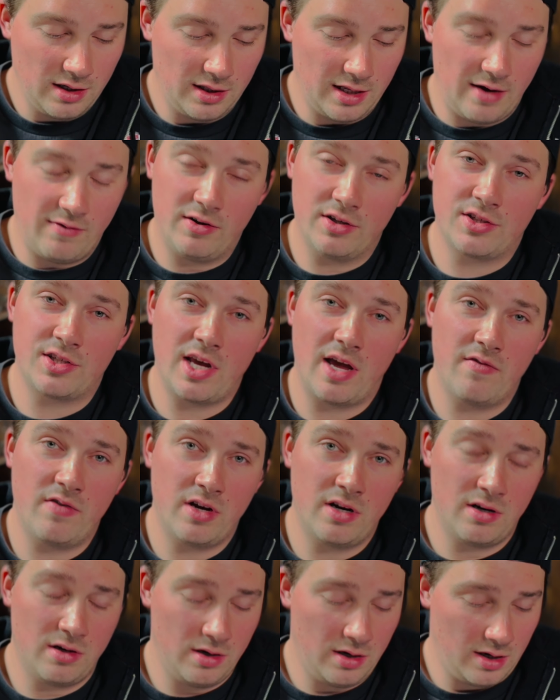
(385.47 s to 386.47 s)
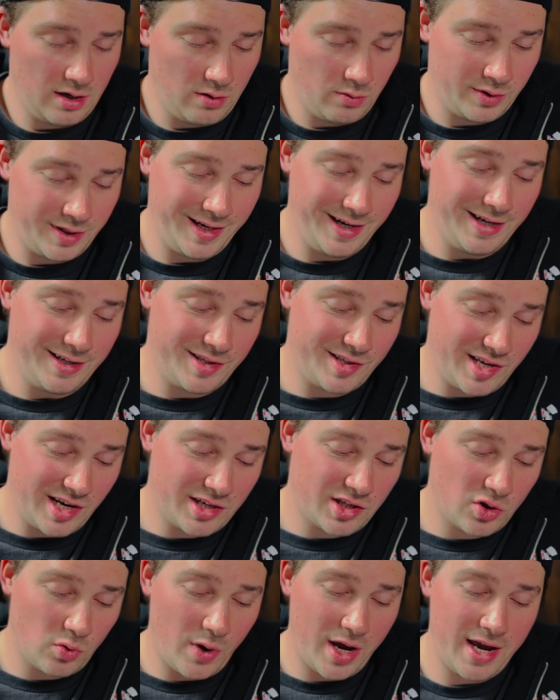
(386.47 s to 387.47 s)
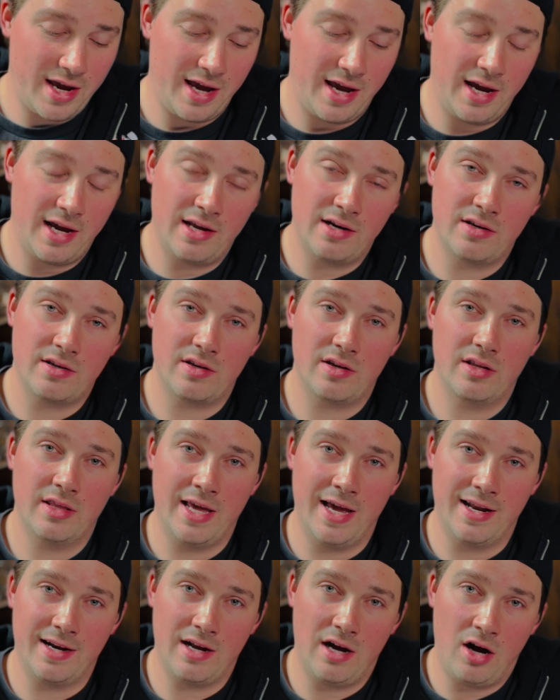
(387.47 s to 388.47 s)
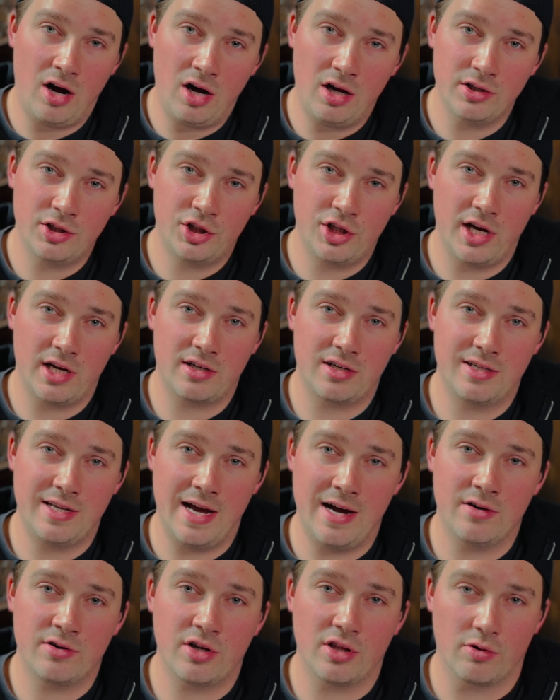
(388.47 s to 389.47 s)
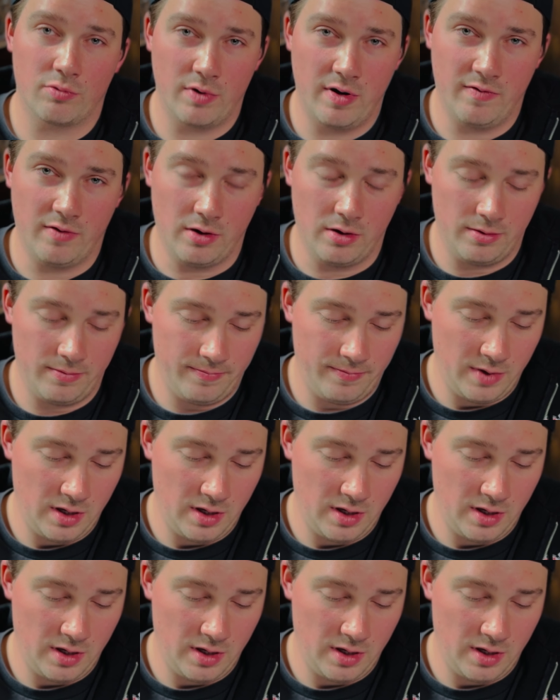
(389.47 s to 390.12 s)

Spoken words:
Level 7 was in a six-way hand that all checks down to the river.